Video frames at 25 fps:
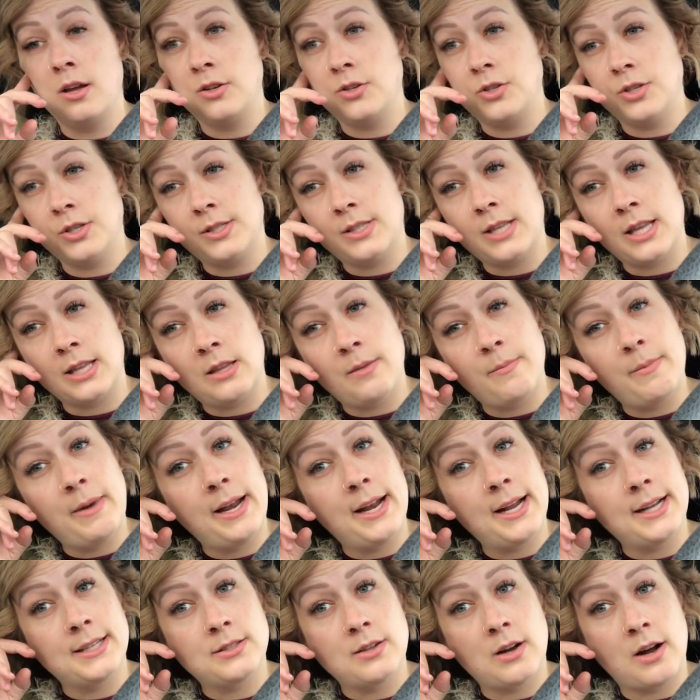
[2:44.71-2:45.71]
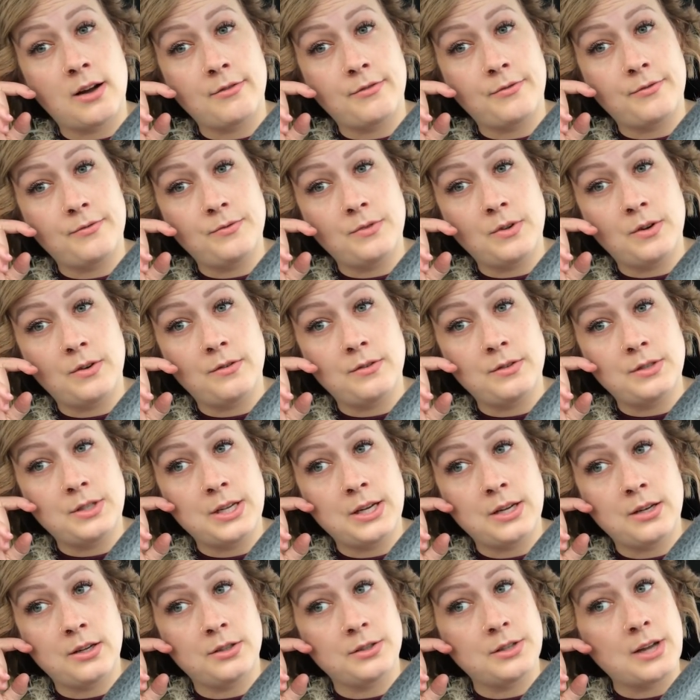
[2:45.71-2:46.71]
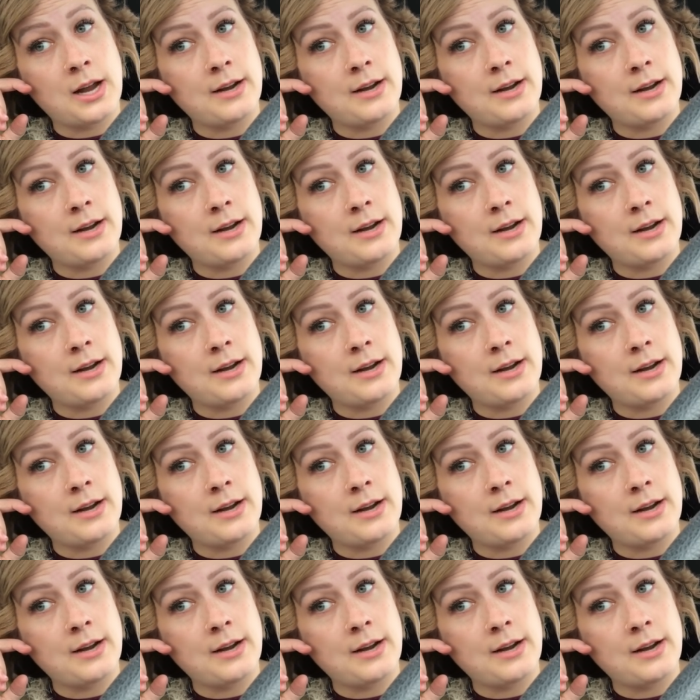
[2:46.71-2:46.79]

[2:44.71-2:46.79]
just that the meeting's not till